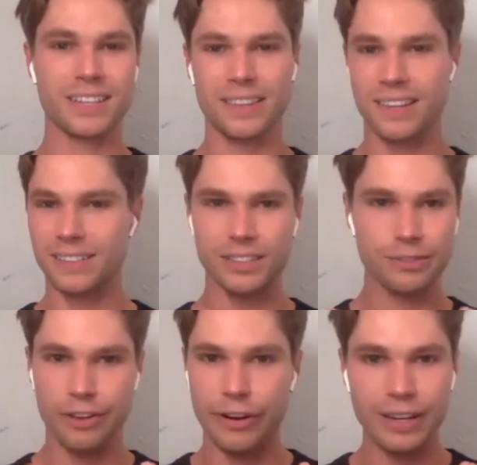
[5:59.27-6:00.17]
And there's this
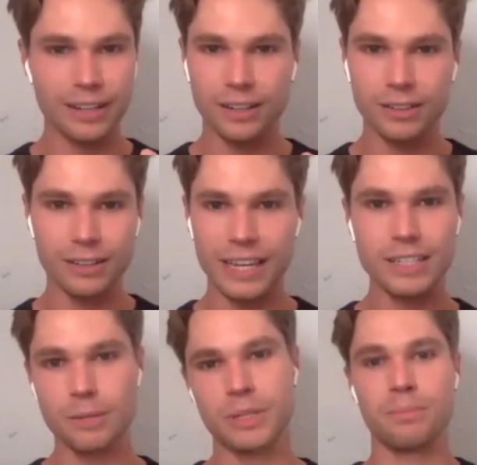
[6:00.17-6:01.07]
very little
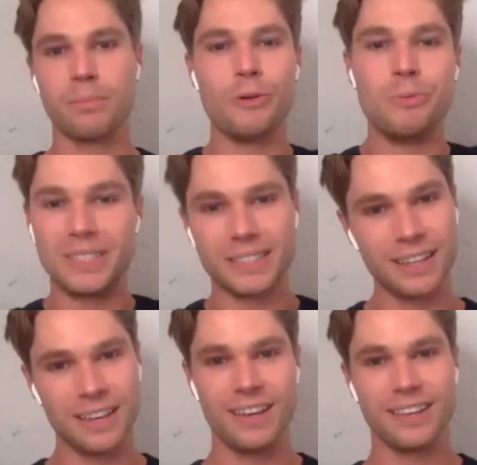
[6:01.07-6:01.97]
intimate moment
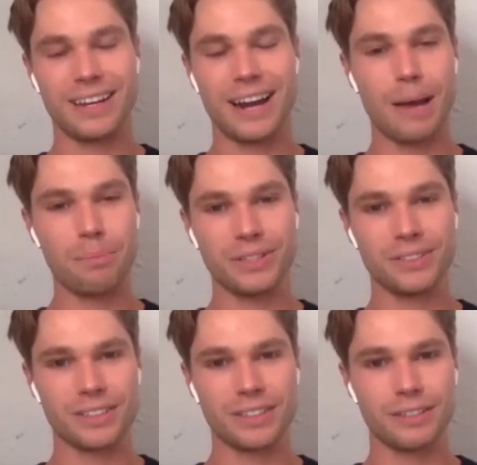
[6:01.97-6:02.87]
that
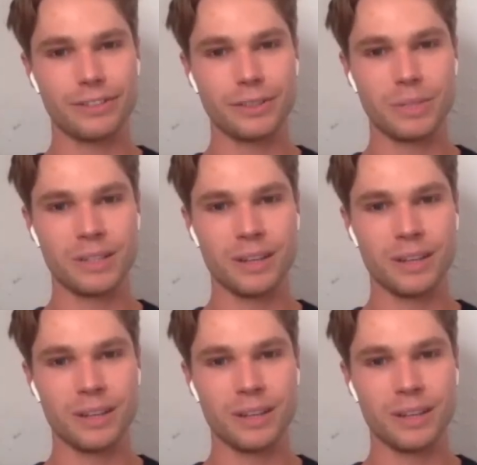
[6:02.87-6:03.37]
happens in the film.